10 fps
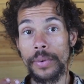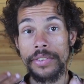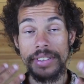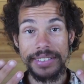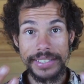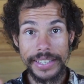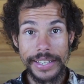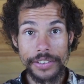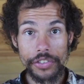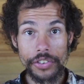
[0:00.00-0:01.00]
was to
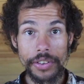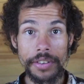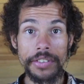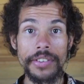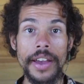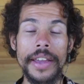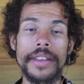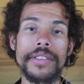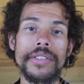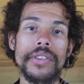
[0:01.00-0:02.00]
teach this
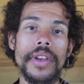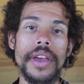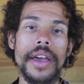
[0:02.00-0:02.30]
science.